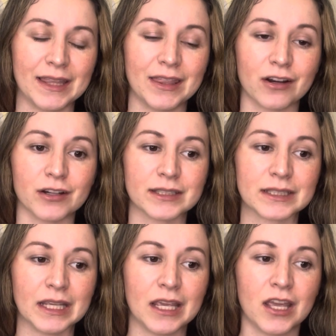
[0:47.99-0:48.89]
There is
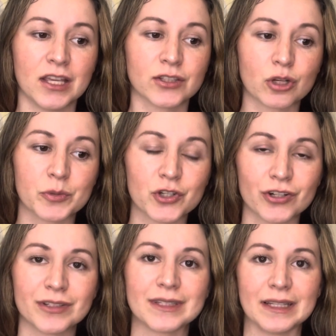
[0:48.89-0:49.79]

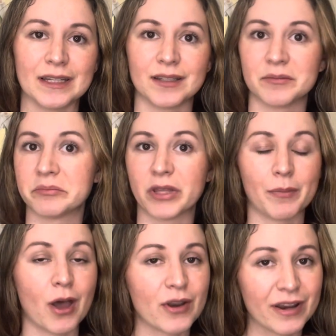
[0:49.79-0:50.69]
scriptures in
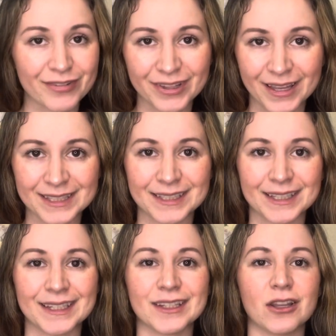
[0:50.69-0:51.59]
about every
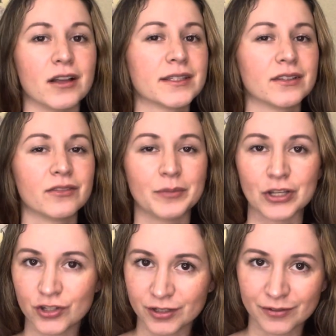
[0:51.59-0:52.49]
lesson, lots of
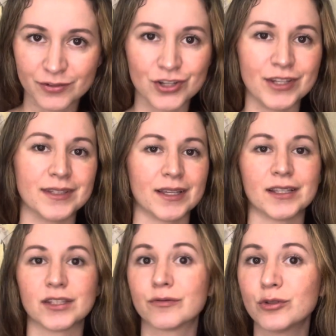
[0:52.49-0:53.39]
mention of
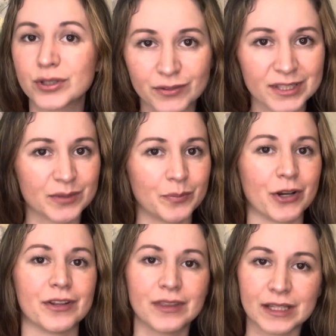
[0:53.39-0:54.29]
Jesus, fruits of the
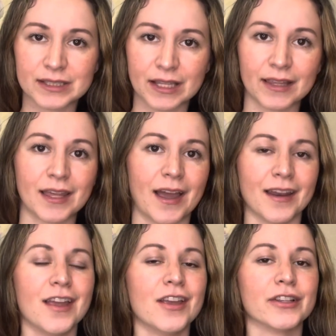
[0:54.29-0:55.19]
Spirit, things like that.